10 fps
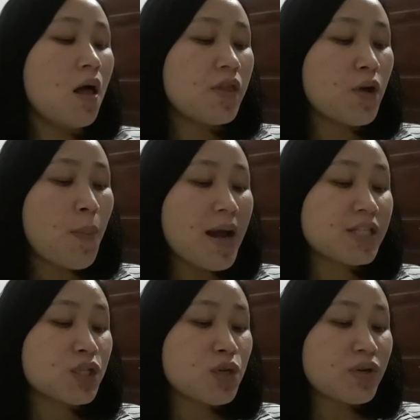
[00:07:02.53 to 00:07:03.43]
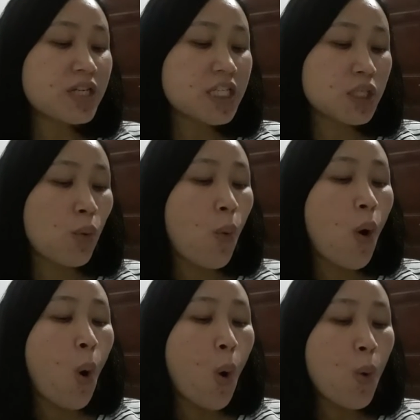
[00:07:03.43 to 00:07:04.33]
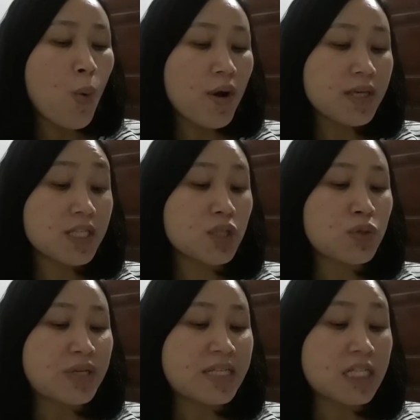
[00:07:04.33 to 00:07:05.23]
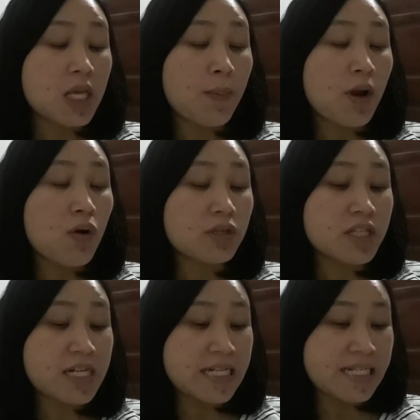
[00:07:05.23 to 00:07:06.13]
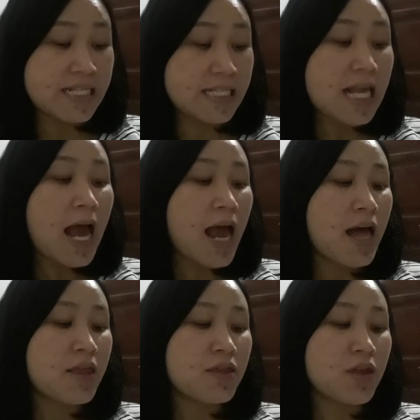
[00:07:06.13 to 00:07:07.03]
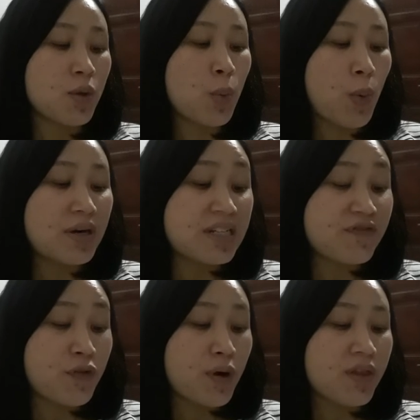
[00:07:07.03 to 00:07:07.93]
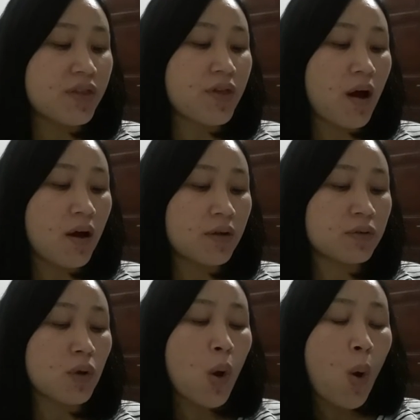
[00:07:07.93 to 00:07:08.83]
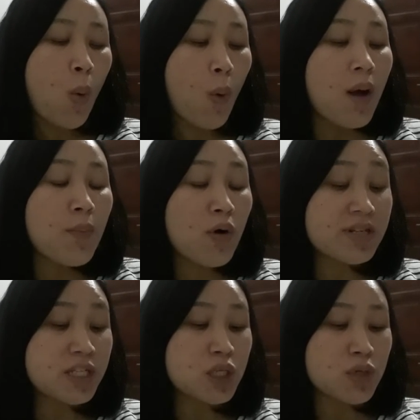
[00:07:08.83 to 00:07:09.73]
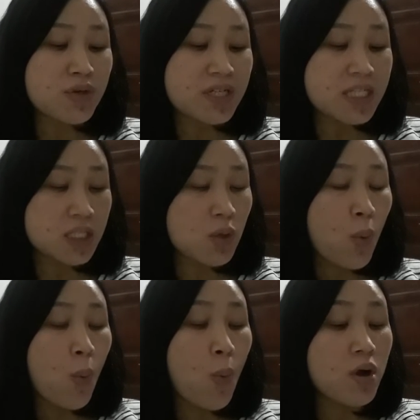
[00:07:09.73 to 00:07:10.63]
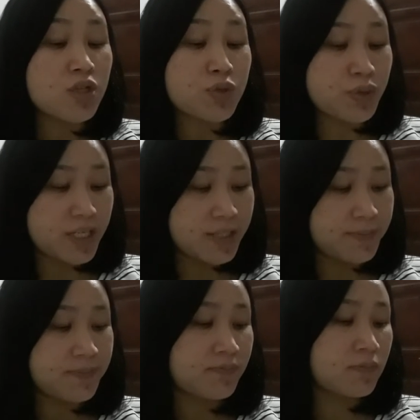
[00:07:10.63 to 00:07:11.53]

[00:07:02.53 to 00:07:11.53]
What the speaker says: The best students were always doing similar things, and they were different than what most students were doing.